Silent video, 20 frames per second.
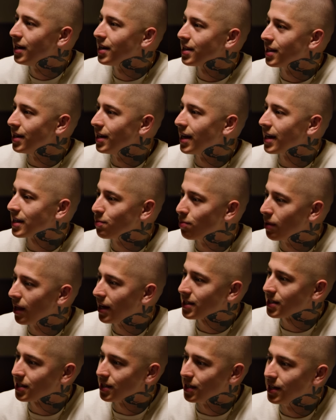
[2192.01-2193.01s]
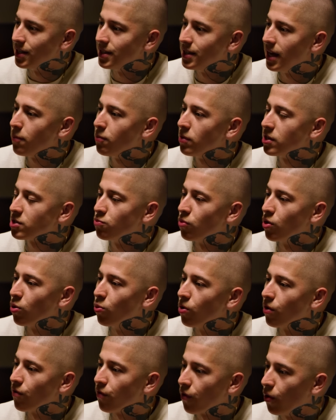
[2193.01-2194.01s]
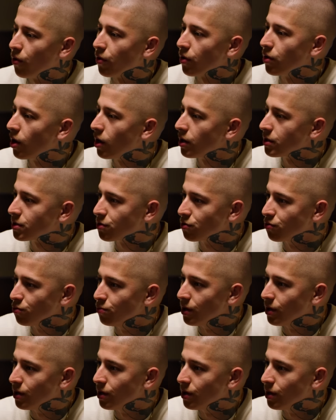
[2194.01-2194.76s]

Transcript: the next blessing that much more worth holding on to.